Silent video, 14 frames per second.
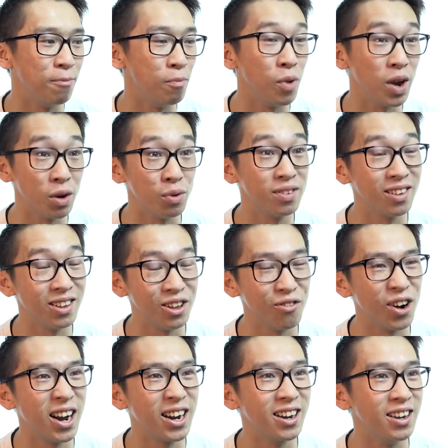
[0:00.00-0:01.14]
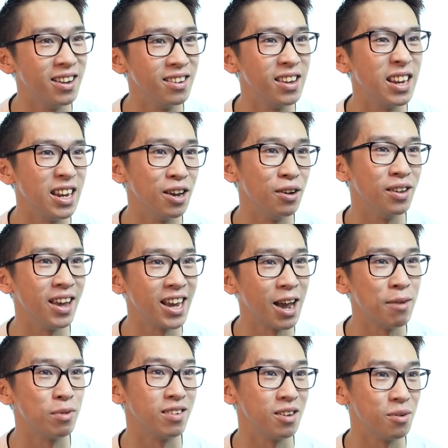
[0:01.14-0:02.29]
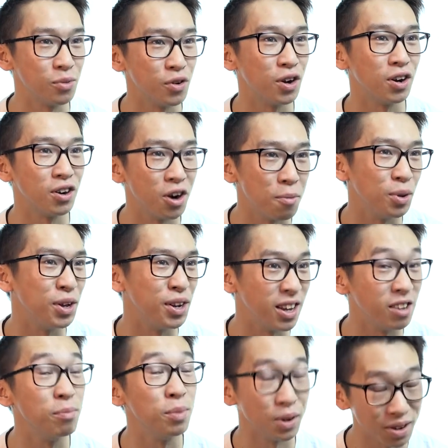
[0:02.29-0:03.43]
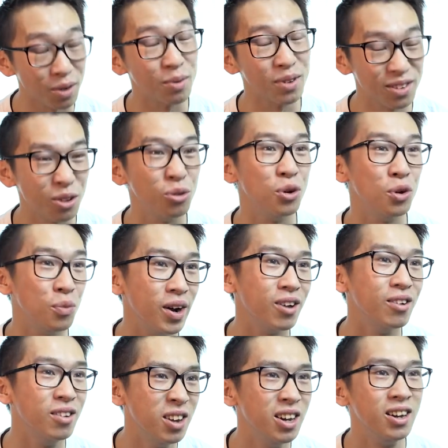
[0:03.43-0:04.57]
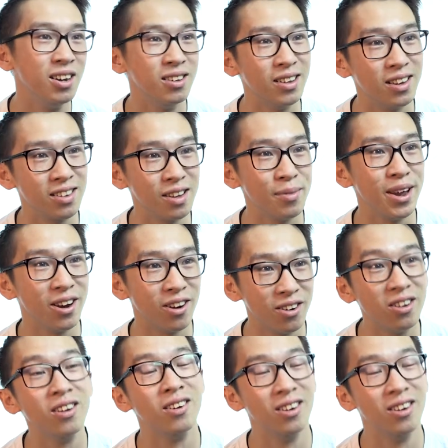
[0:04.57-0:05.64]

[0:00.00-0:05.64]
when I was still in Raqqa and they said yeah, it kept us up for a couple of nights but it was still doing well last time I heard.